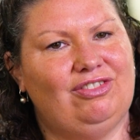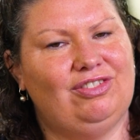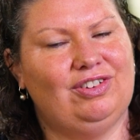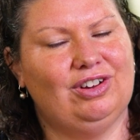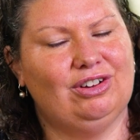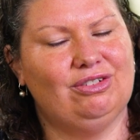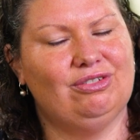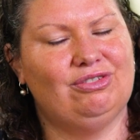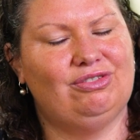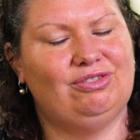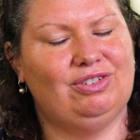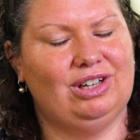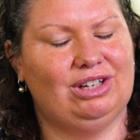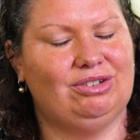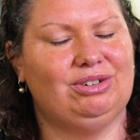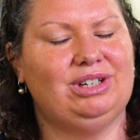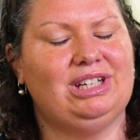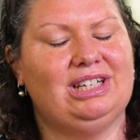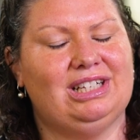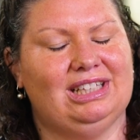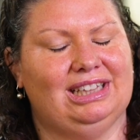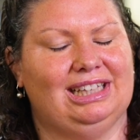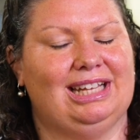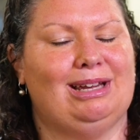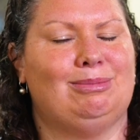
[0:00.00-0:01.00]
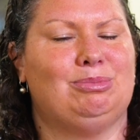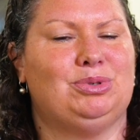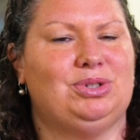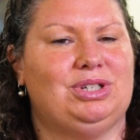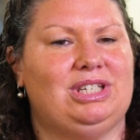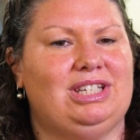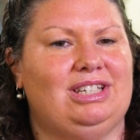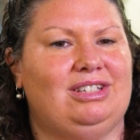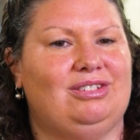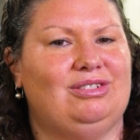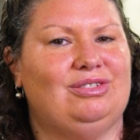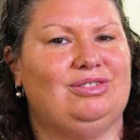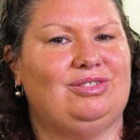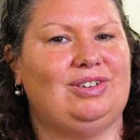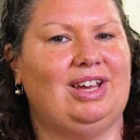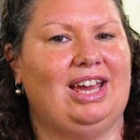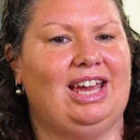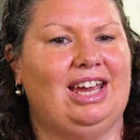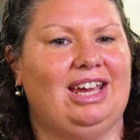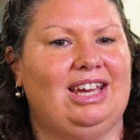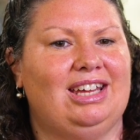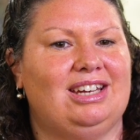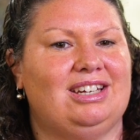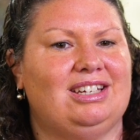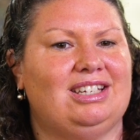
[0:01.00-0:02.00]
felt very collaborative
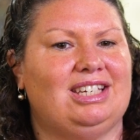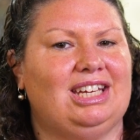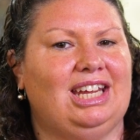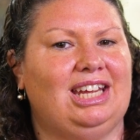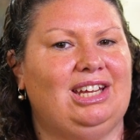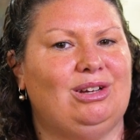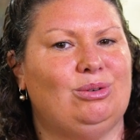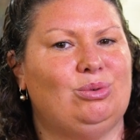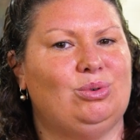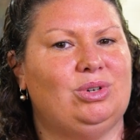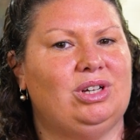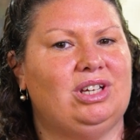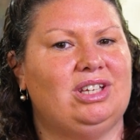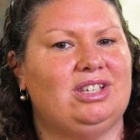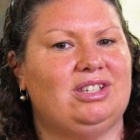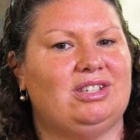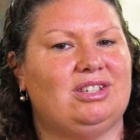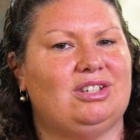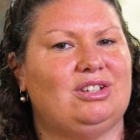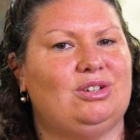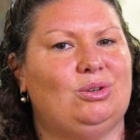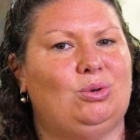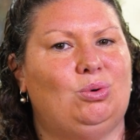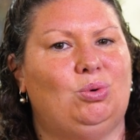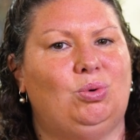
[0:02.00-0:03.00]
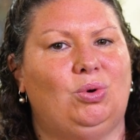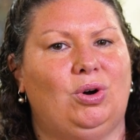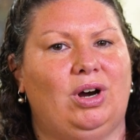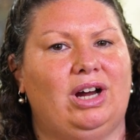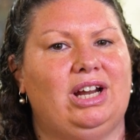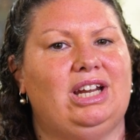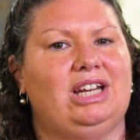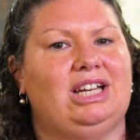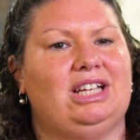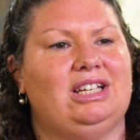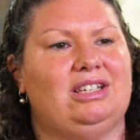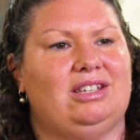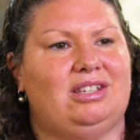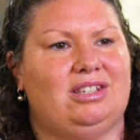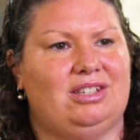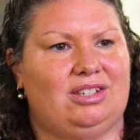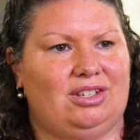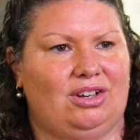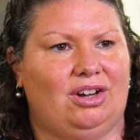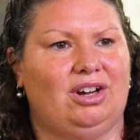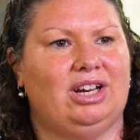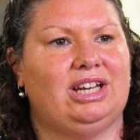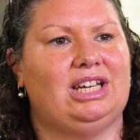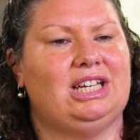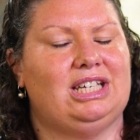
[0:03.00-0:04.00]
and it was quite an
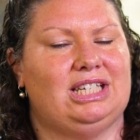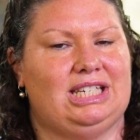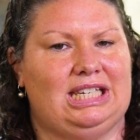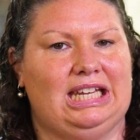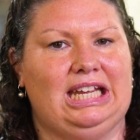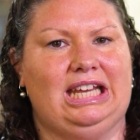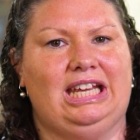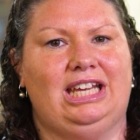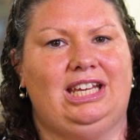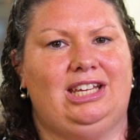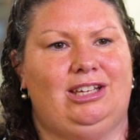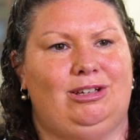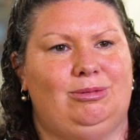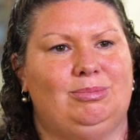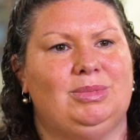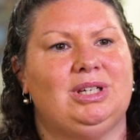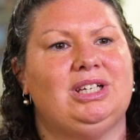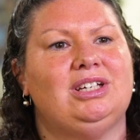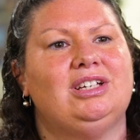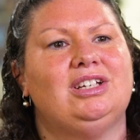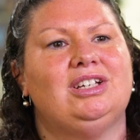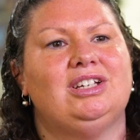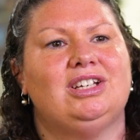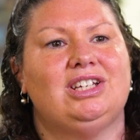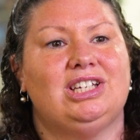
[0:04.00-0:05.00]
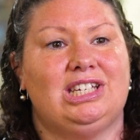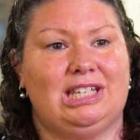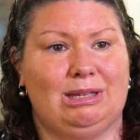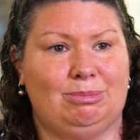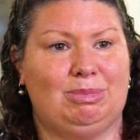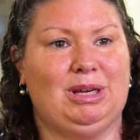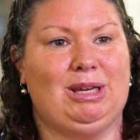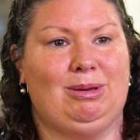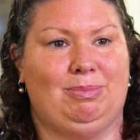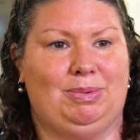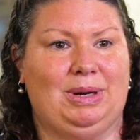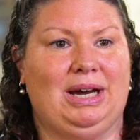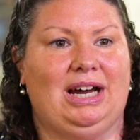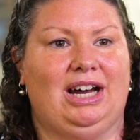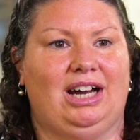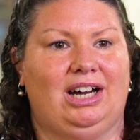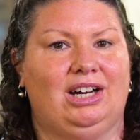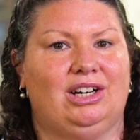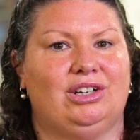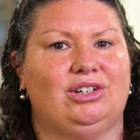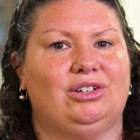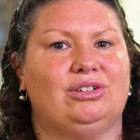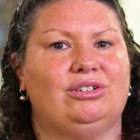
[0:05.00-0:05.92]
exciting team to be a part